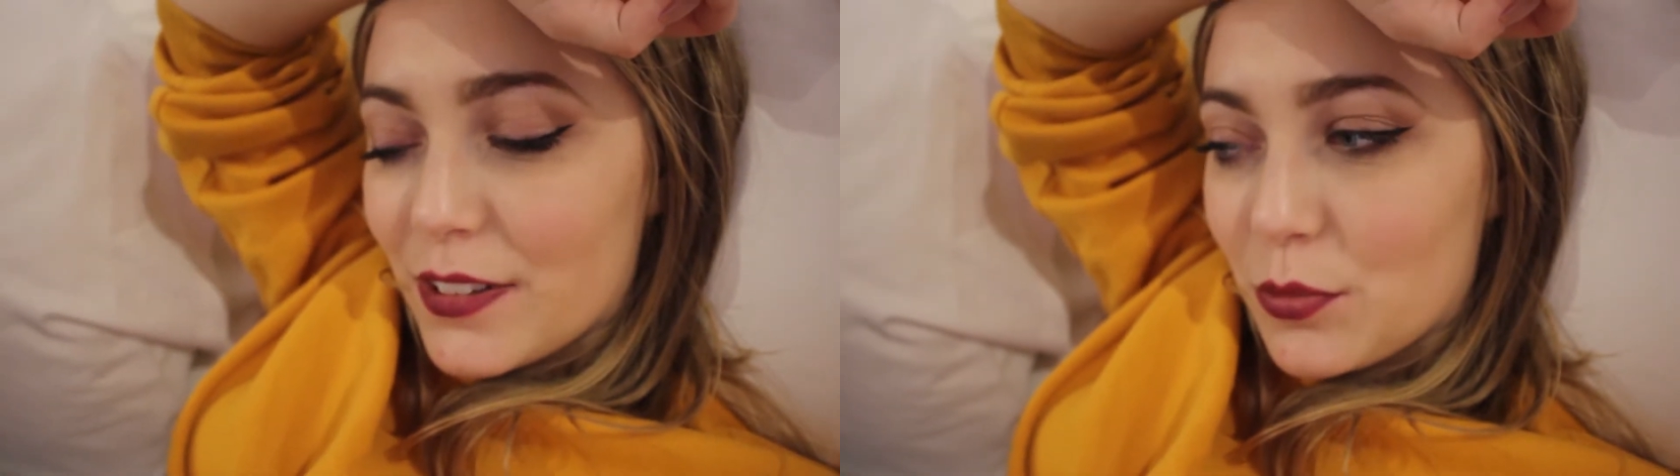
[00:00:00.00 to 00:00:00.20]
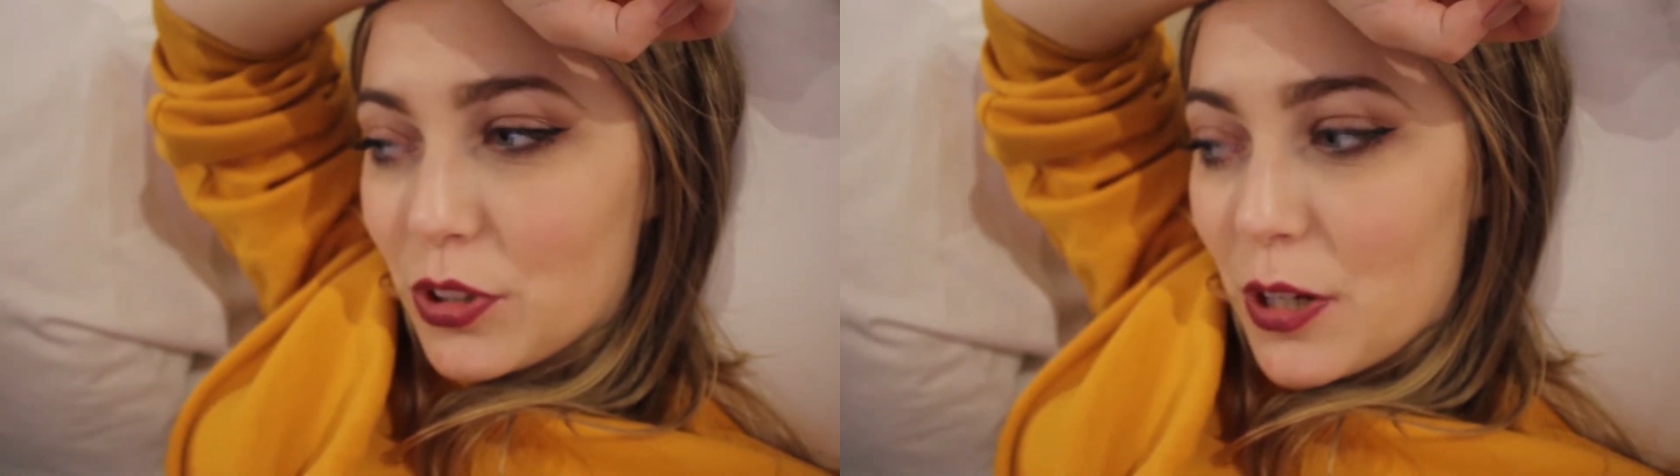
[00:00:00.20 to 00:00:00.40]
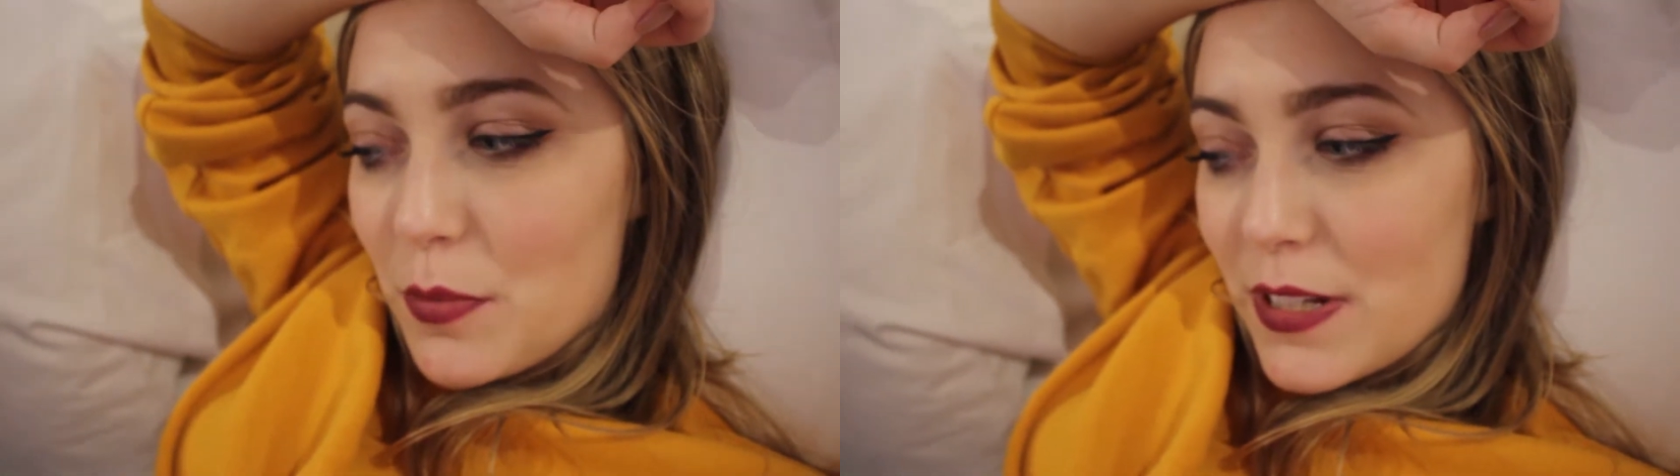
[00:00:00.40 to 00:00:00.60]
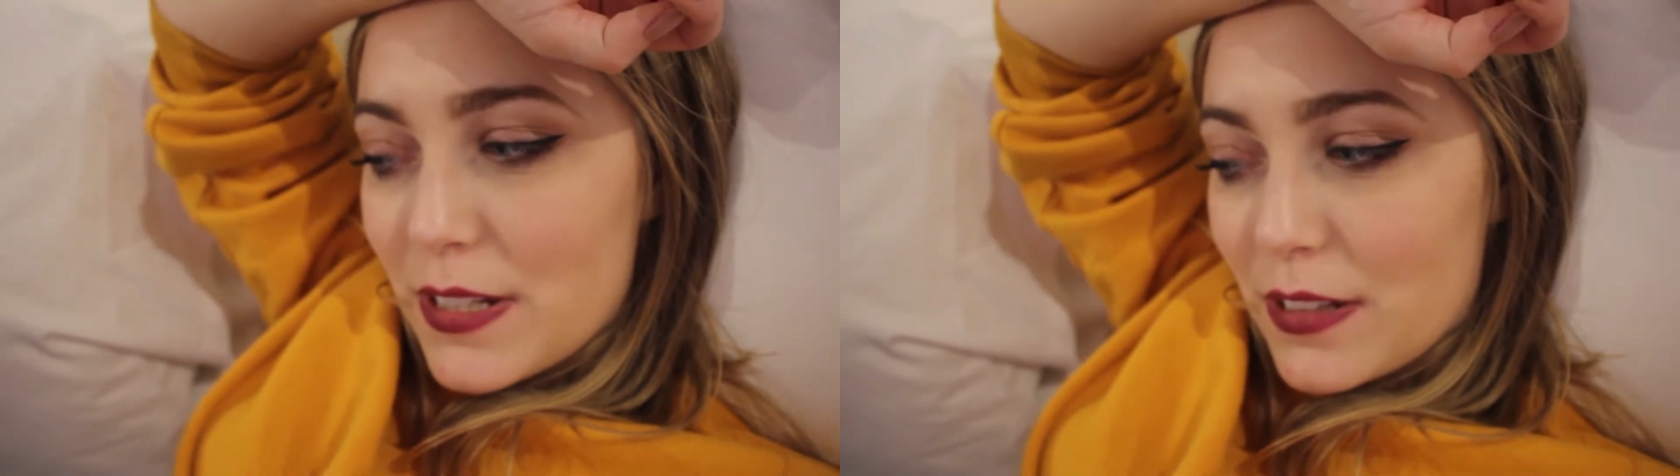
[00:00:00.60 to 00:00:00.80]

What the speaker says: know what time it is.